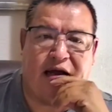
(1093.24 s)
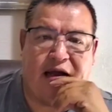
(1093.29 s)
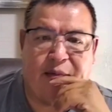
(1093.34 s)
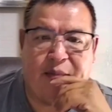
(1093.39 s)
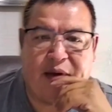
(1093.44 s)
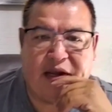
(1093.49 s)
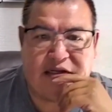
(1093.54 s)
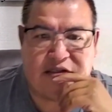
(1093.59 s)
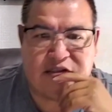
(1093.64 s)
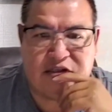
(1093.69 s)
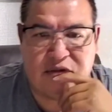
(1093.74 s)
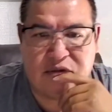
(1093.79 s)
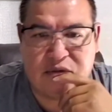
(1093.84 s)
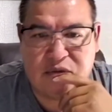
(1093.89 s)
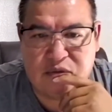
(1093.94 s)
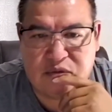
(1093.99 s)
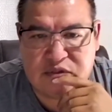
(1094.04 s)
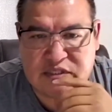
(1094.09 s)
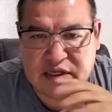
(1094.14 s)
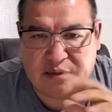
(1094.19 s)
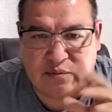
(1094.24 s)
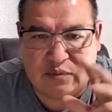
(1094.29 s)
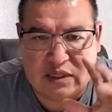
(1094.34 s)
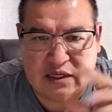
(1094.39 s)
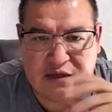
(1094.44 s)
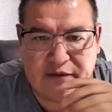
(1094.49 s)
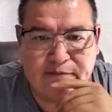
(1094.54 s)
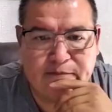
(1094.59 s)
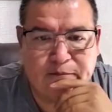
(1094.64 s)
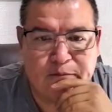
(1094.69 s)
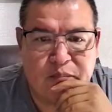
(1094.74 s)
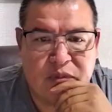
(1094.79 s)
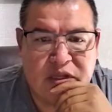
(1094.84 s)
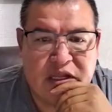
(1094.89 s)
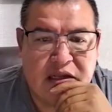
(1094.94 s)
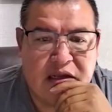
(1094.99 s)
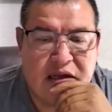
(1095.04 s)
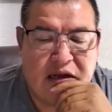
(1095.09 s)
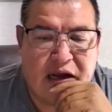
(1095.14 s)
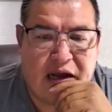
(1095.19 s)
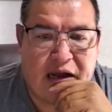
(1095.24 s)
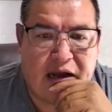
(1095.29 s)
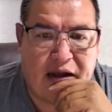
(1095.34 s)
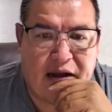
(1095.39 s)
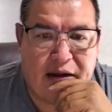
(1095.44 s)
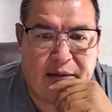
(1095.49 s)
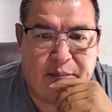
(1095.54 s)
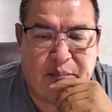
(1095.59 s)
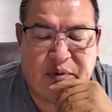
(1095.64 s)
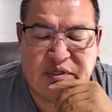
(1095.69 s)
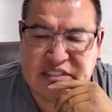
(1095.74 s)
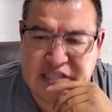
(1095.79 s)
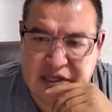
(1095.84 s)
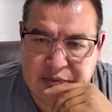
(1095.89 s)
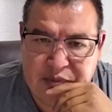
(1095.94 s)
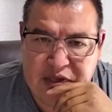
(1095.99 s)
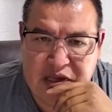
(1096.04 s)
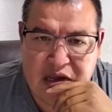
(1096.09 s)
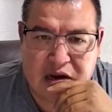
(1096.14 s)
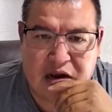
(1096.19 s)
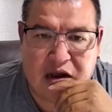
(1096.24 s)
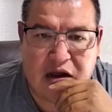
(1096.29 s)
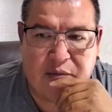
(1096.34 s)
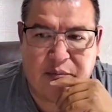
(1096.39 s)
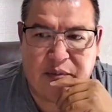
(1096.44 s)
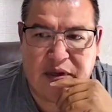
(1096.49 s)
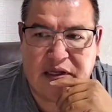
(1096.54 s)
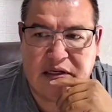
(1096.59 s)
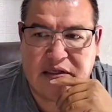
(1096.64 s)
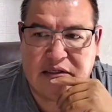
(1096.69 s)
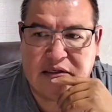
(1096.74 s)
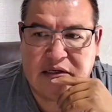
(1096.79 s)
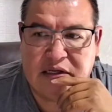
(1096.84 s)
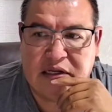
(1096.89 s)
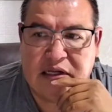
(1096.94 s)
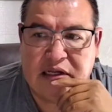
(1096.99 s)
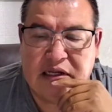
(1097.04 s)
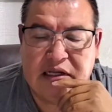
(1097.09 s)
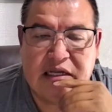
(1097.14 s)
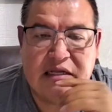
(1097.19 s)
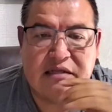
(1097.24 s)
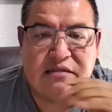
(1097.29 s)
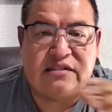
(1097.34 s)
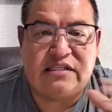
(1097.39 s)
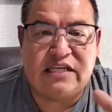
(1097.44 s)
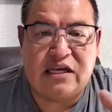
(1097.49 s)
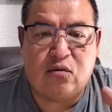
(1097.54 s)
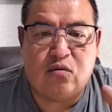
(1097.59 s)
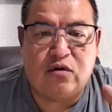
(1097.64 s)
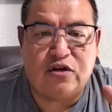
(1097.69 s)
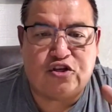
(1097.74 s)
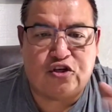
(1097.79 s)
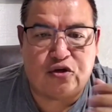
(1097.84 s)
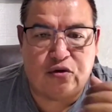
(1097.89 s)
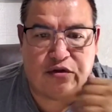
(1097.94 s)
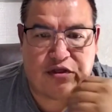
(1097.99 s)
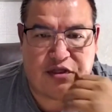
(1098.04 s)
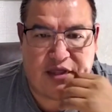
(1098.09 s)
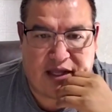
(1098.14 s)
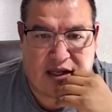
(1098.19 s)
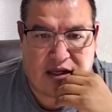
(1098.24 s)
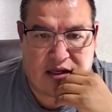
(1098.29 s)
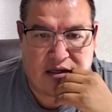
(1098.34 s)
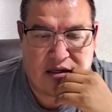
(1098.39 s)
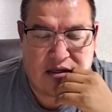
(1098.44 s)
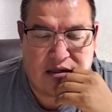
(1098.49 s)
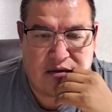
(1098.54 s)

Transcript: might do something, but send me a comment. See what you think.